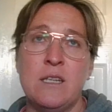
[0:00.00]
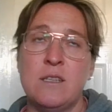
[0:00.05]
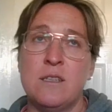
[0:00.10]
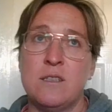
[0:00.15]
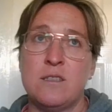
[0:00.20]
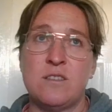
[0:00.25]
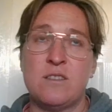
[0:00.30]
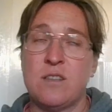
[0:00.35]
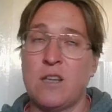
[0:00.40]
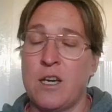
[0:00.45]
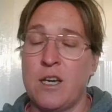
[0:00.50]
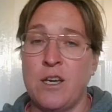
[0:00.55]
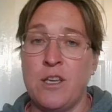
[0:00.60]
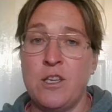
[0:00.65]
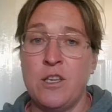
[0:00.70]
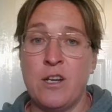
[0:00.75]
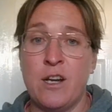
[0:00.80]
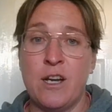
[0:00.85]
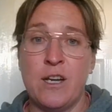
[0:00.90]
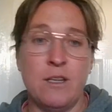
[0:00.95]
So,
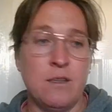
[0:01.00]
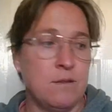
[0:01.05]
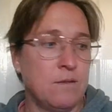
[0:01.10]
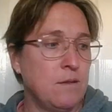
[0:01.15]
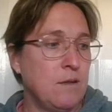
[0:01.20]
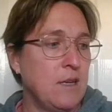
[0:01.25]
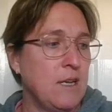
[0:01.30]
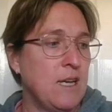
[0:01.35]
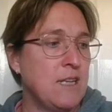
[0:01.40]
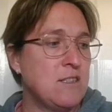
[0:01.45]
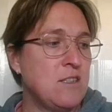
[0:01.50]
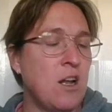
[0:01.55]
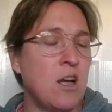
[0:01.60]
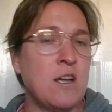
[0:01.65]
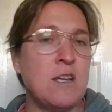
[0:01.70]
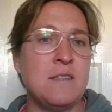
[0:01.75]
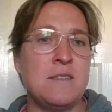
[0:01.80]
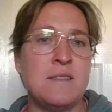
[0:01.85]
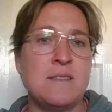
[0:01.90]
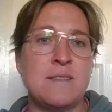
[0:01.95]
as long
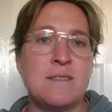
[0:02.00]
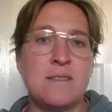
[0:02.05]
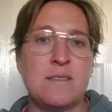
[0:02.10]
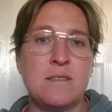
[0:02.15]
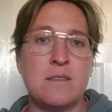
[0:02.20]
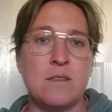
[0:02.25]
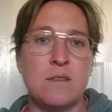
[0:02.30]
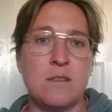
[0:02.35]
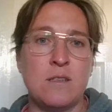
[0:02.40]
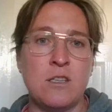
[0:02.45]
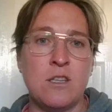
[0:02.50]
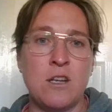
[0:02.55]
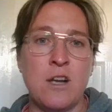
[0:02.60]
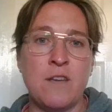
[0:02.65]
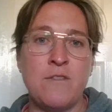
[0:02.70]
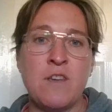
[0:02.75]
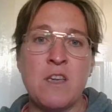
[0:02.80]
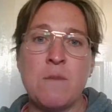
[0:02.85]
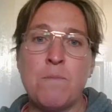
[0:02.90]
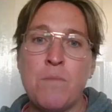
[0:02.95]
as it's,
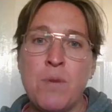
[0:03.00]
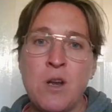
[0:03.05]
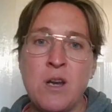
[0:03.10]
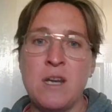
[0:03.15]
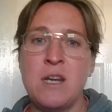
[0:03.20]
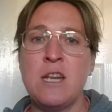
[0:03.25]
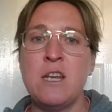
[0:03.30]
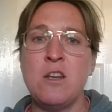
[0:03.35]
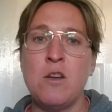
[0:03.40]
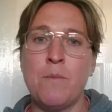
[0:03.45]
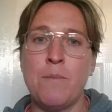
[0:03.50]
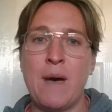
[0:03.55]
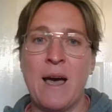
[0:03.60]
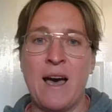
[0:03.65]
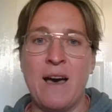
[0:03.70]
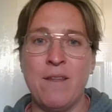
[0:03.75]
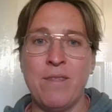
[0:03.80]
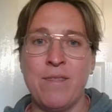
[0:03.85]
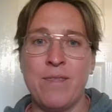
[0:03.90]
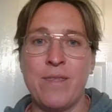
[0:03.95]
if you can put it in your
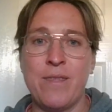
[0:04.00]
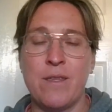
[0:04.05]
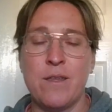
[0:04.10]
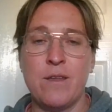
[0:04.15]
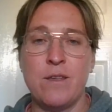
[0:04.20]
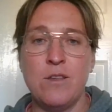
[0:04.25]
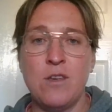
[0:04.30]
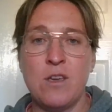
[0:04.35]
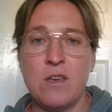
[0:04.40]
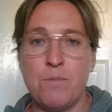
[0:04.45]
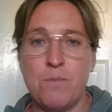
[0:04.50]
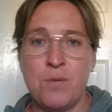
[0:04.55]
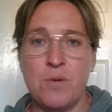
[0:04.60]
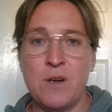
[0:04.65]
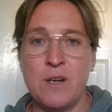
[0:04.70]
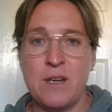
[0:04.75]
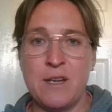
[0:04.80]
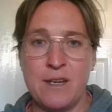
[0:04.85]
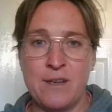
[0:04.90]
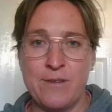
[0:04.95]
mouth, you can put
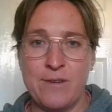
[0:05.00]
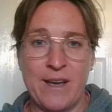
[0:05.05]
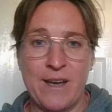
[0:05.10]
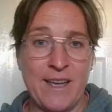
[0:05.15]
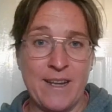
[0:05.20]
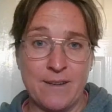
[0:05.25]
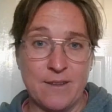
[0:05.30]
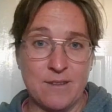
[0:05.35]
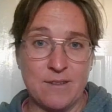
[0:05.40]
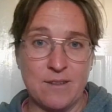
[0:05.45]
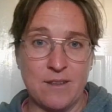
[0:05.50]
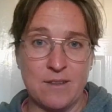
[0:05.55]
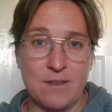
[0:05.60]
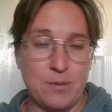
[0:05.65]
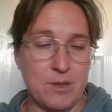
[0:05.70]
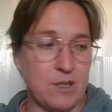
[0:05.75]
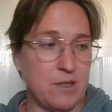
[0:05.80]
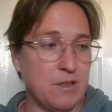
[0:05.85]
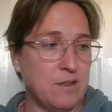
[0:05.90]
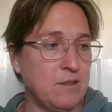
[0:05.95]
it in your anus, I
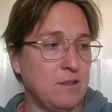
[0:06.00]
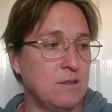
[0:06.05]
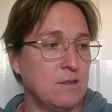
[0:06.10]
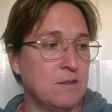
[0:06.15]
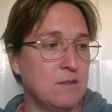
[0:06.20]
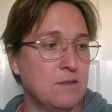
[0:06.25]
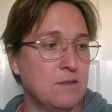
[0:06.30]
suppose.